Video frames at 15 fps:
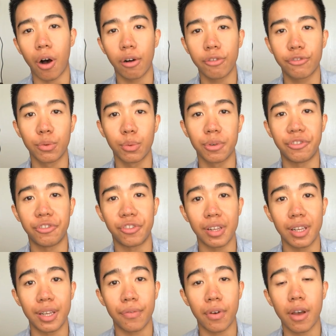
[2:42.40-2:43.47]
also
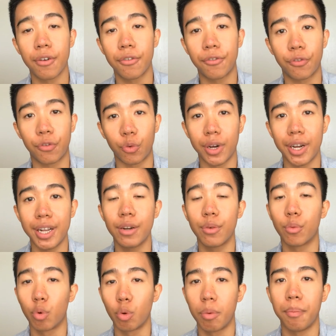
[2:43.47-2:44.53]
receive free
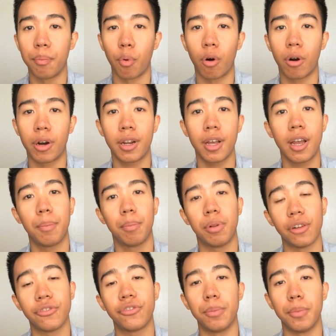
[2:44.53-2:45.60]
room and board
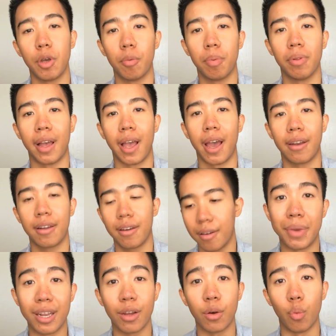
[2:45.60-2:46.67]
plus a meal plan.
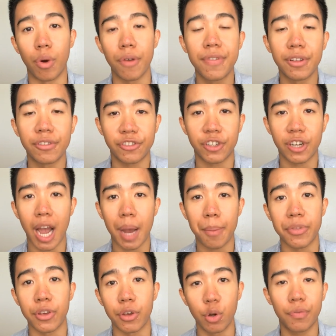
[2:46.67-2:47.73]
Meaning with this
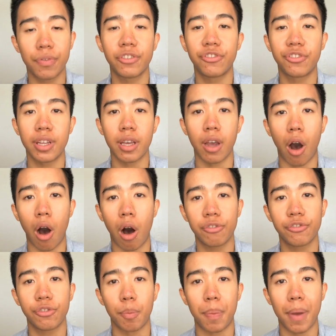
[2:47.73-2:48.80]
job, the university
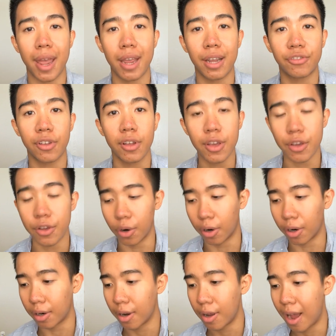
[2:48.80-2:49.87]
also pays
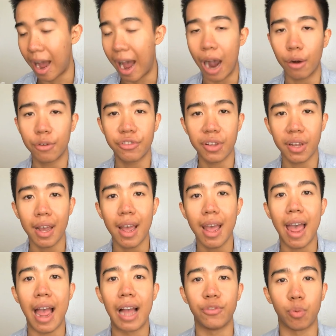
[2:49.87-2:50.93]
your housing,
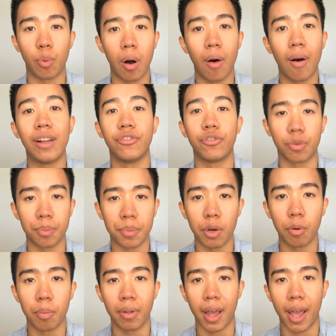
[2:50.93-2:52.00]
as well as your
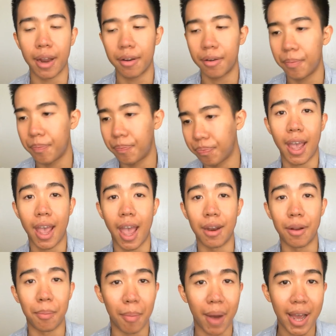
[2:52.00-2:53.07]
meal plan.
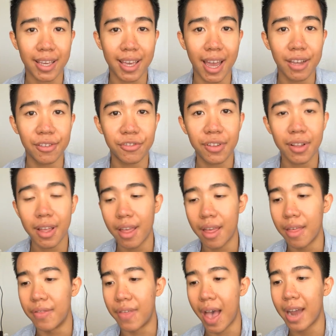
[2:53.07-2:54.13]
And in my case,
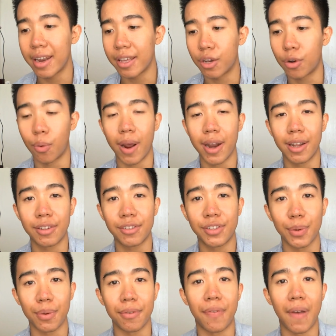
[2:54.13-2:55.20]
that equated
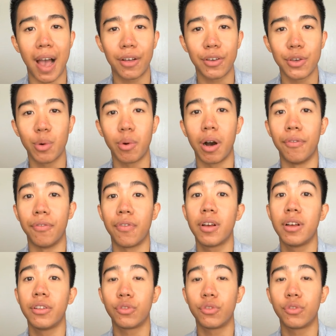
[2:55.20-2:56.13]
to a value of